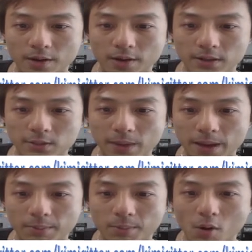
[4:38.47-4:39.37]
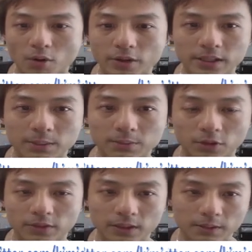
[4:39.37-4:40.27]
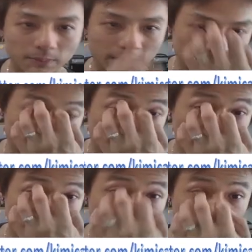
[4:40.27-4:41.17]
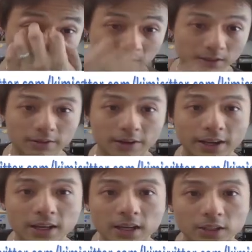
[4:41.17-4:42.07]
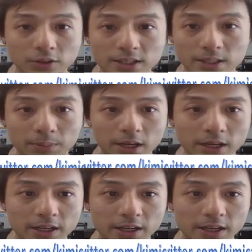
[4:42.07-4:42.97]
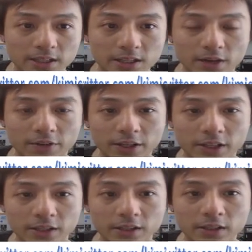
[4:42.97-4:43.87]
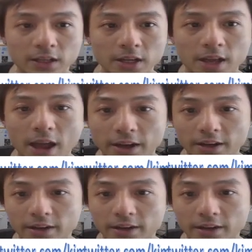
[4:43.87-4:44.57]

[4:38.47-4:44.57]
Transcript: spend more in terms of the placement of the orders, right? So this is something that I discovered here. And